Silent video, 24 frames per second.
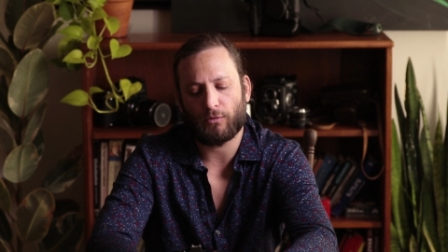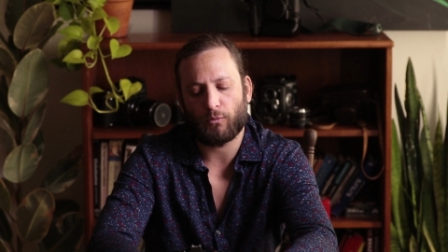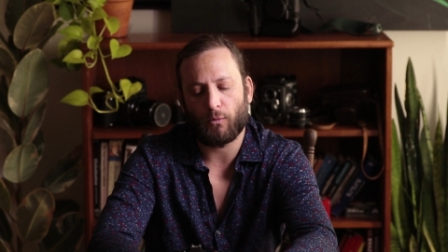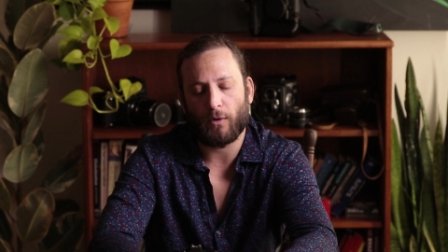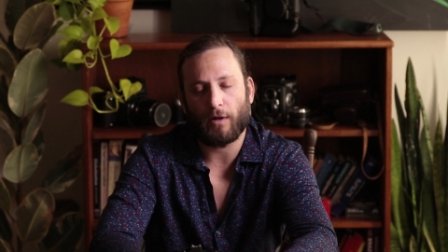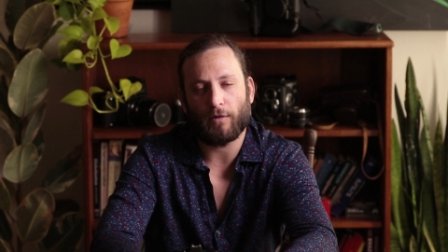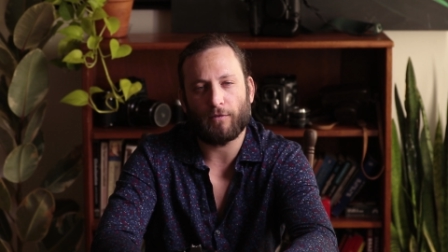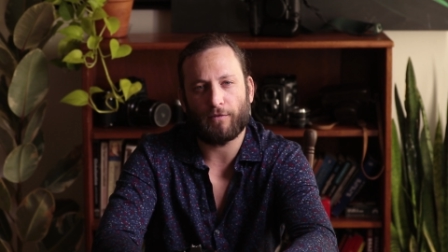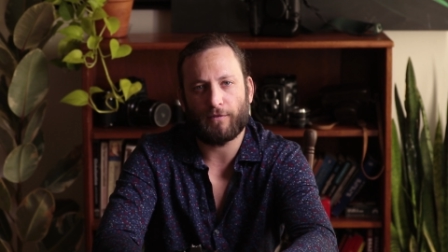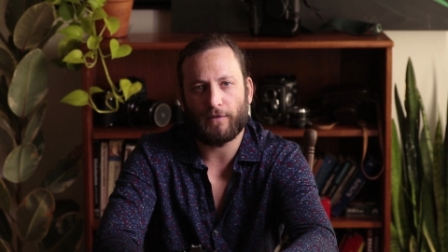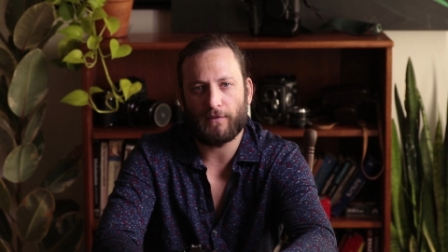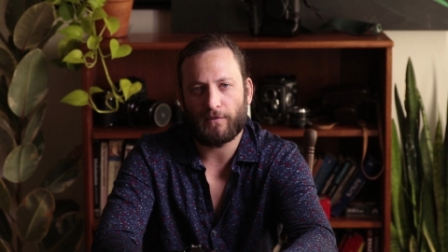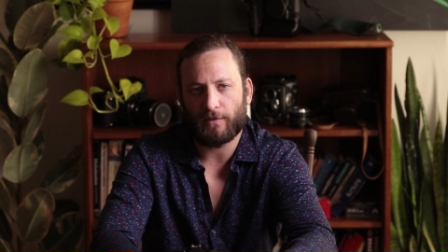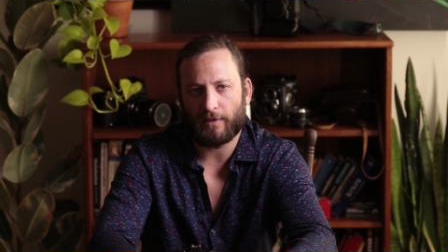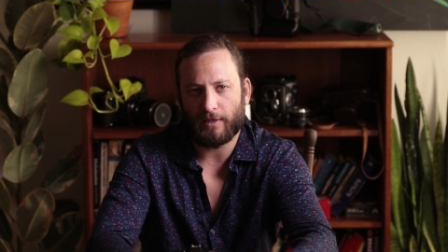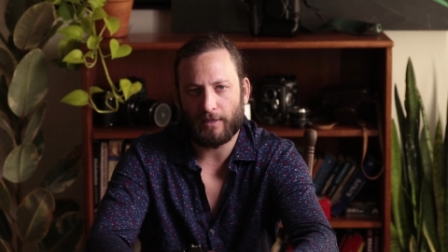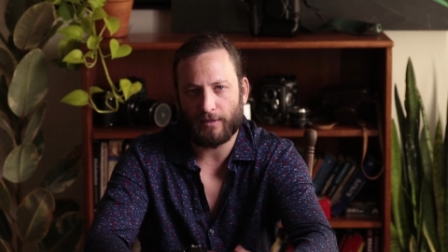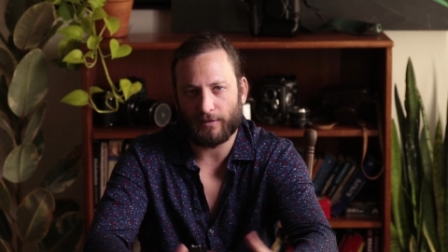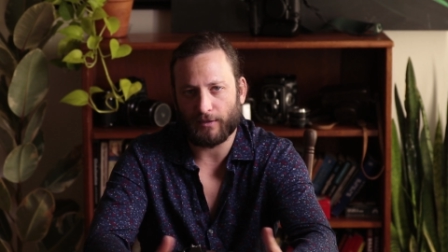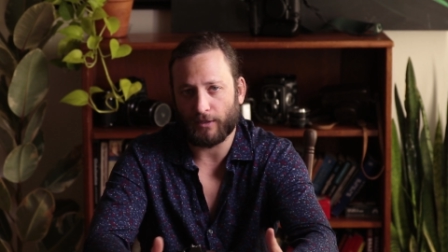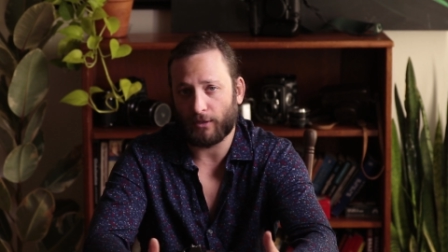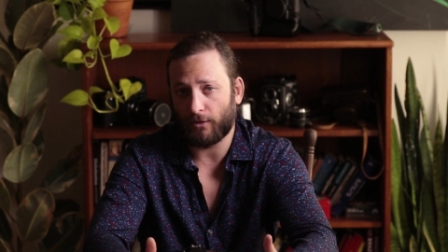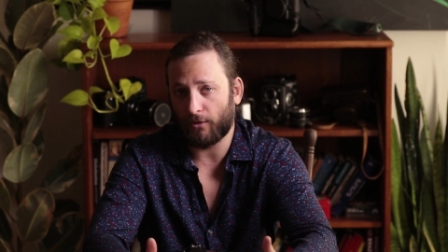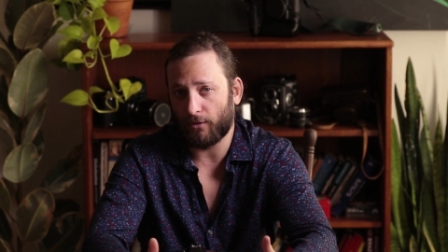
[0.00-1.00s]
1250
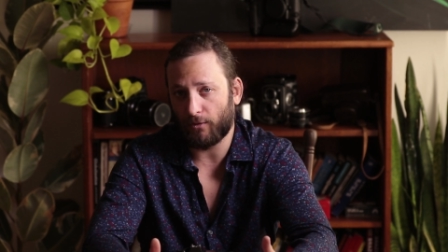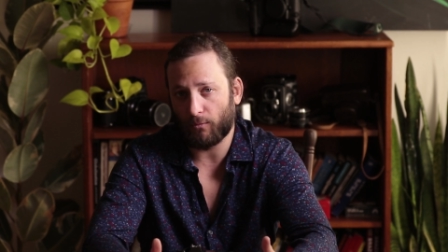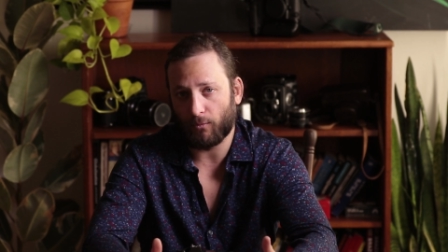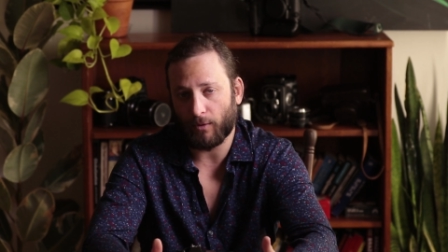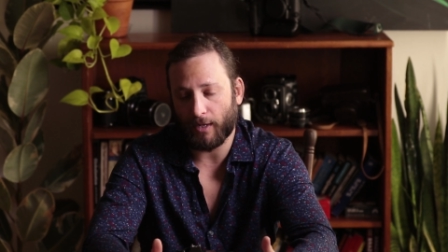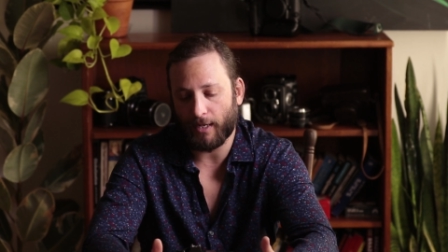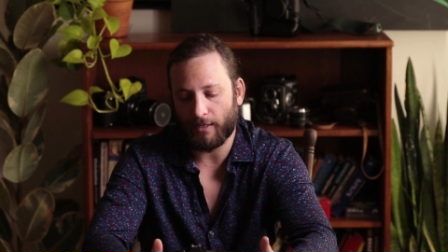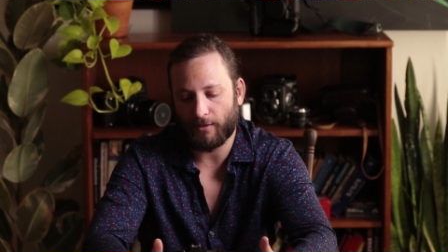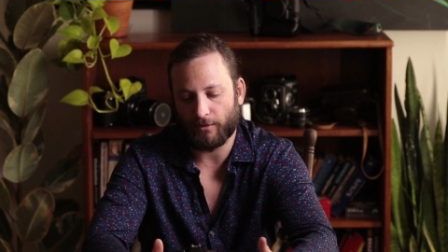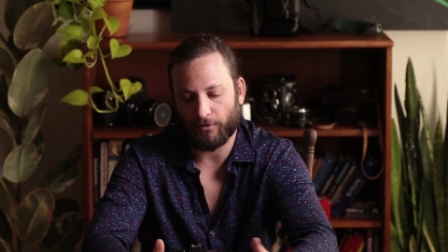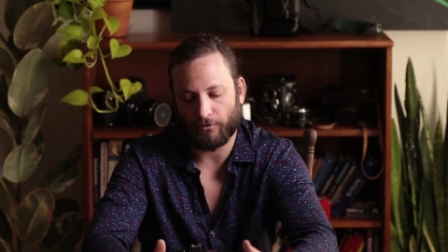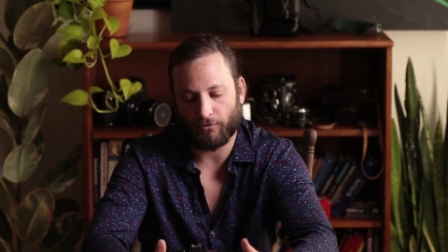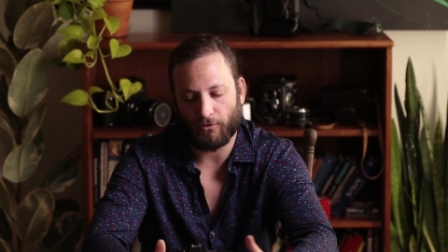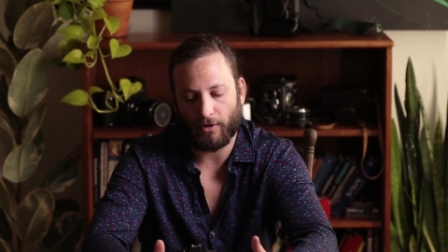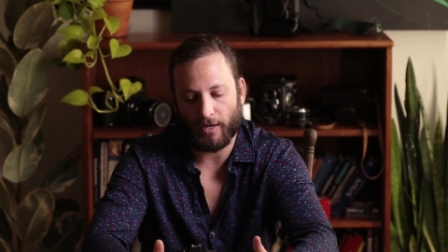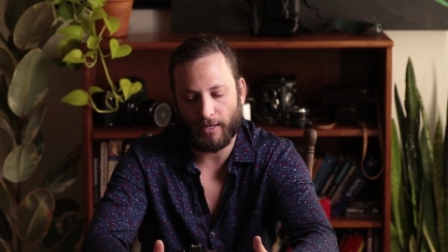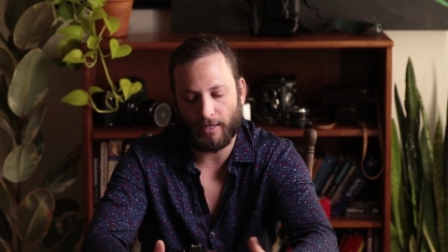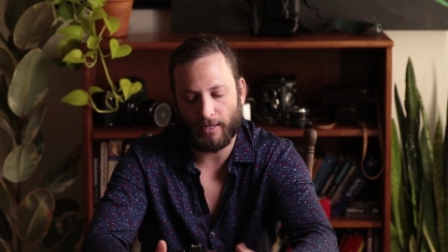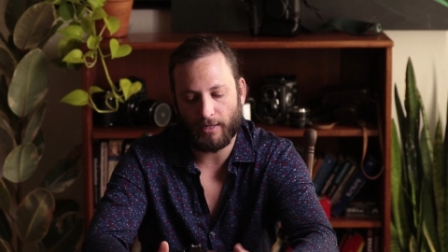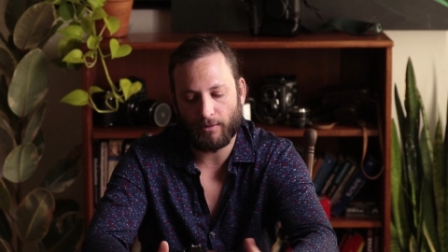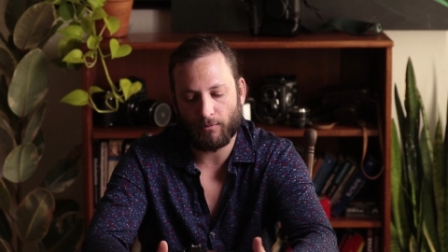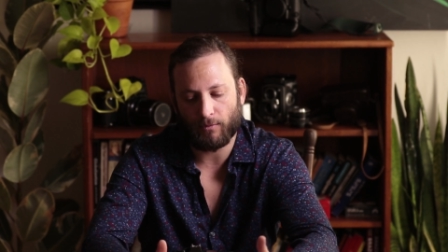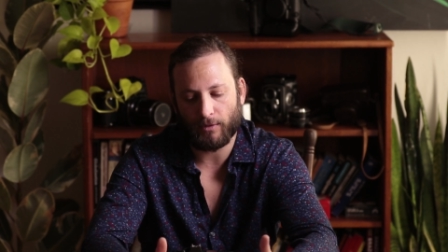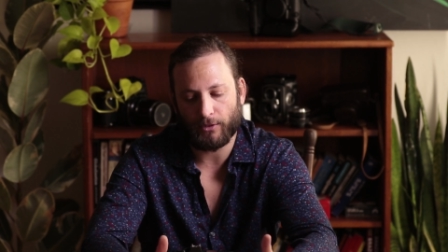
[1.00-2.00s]
is a good way to
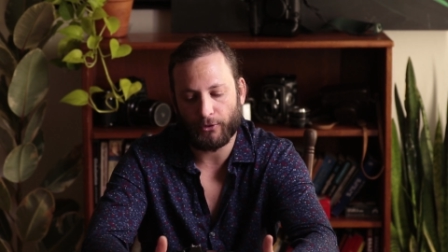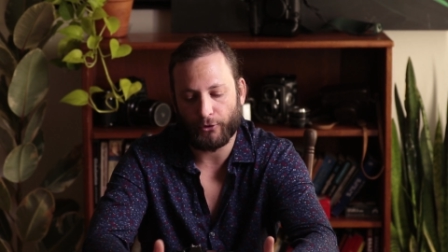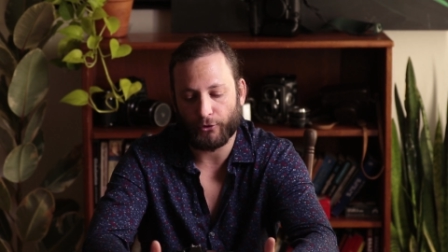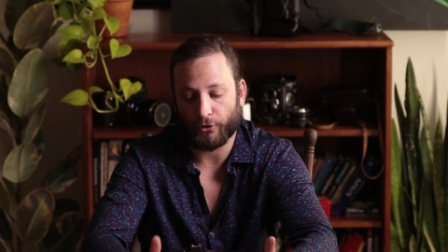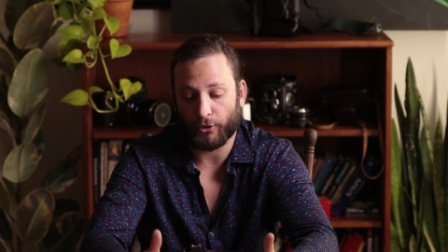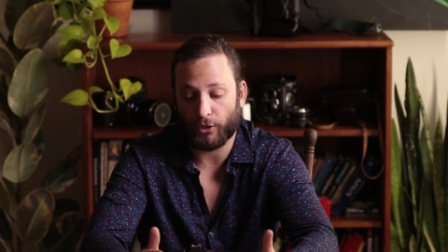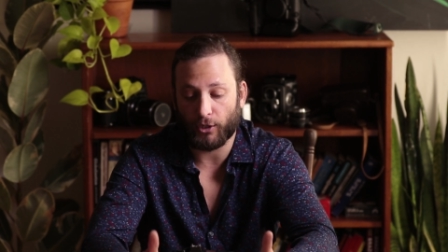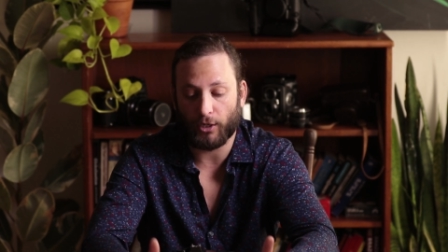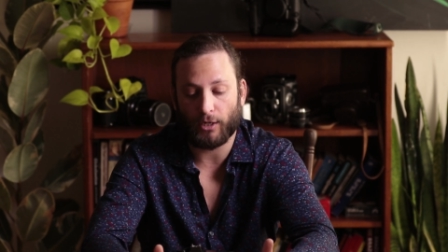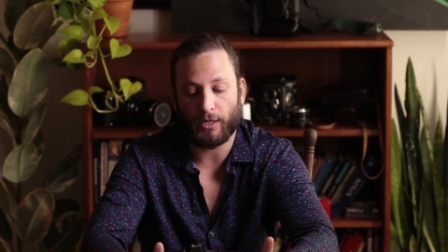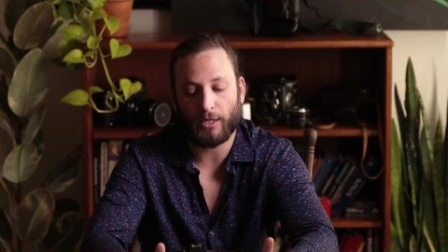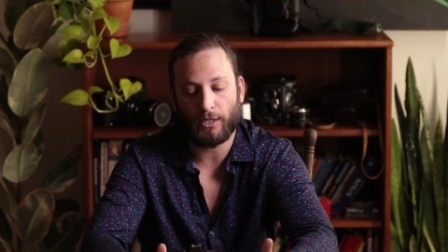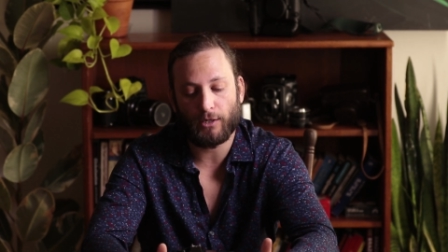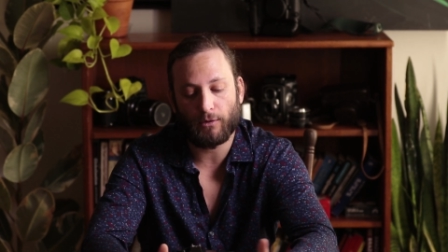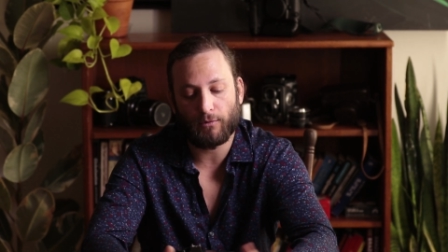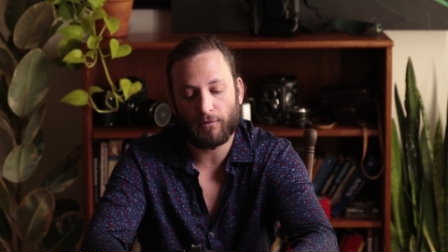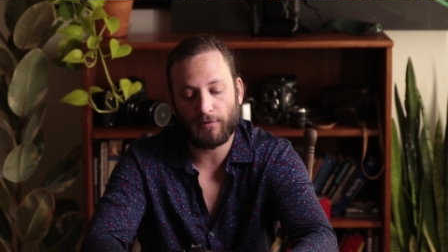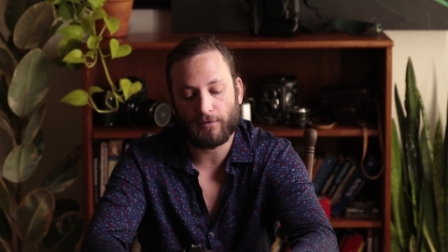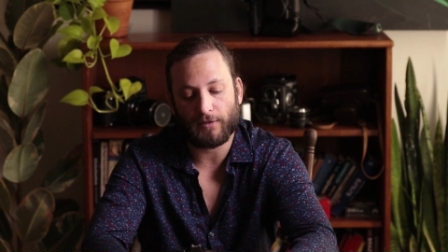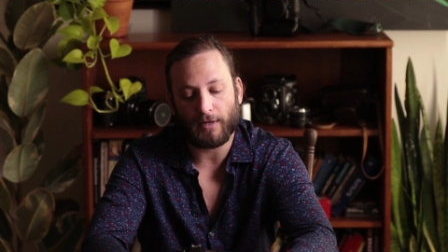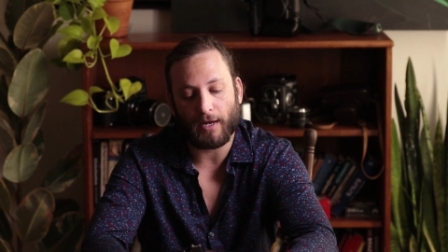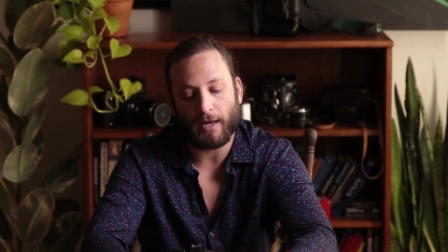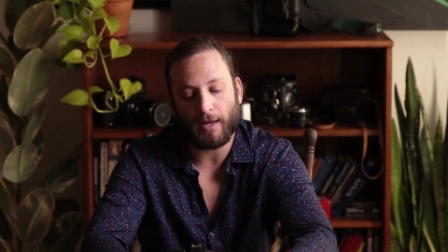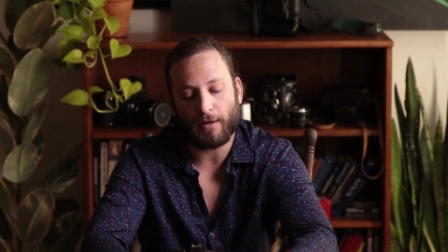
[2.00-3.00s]
rate it when you're gonna
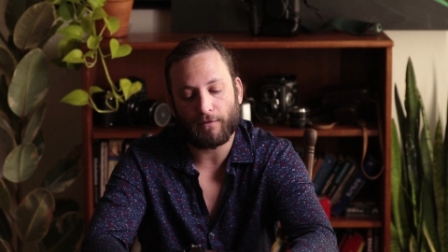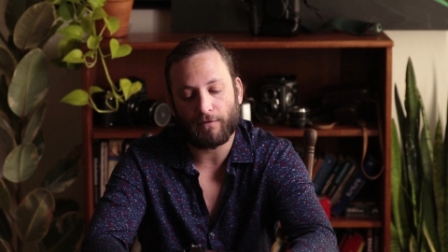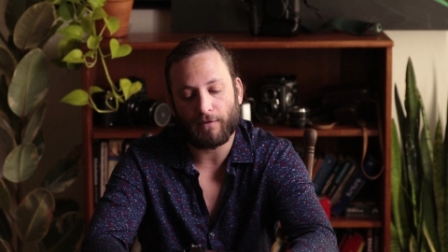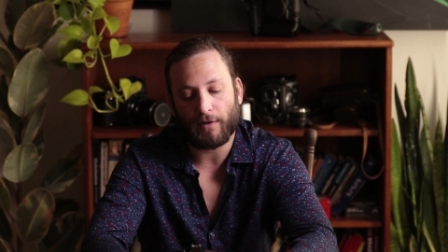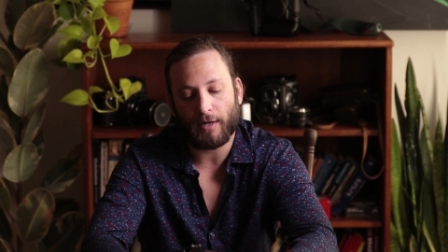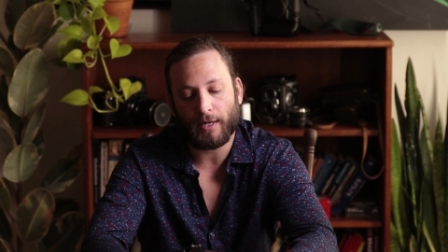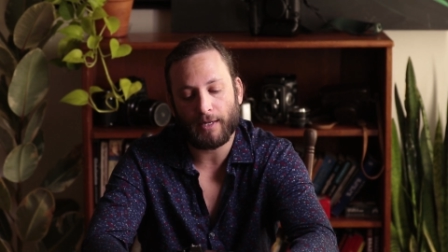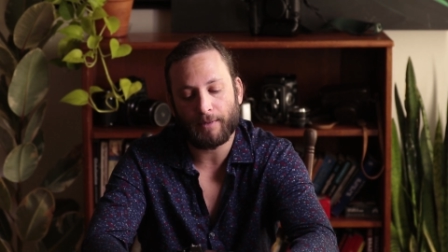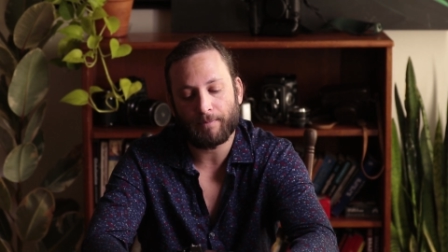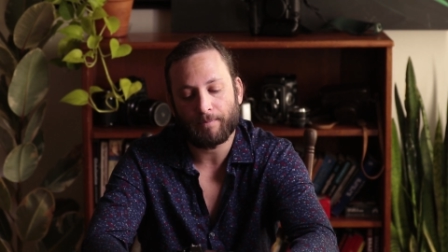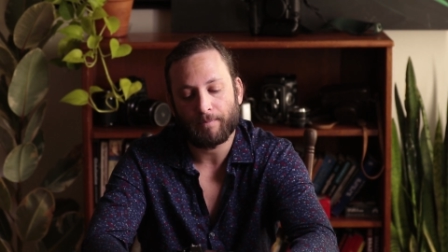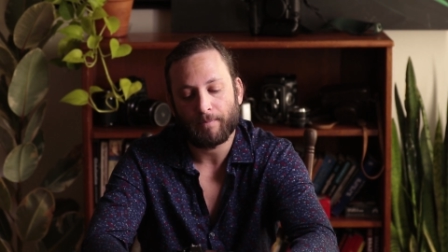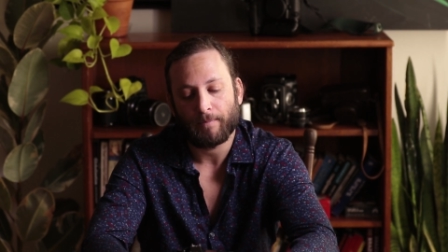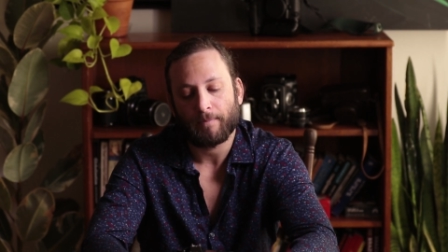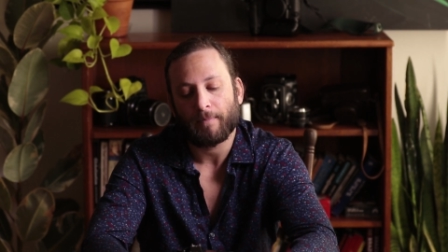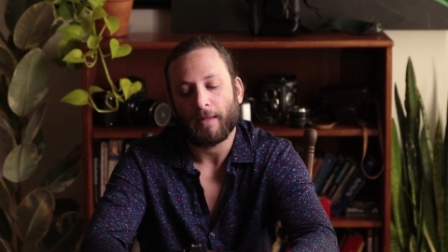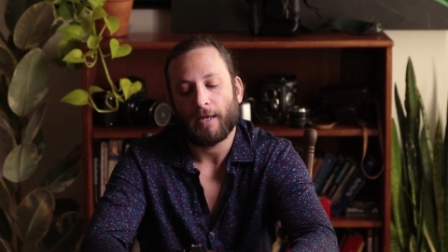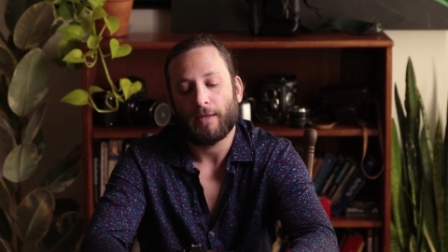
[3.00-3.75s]
use Diafine.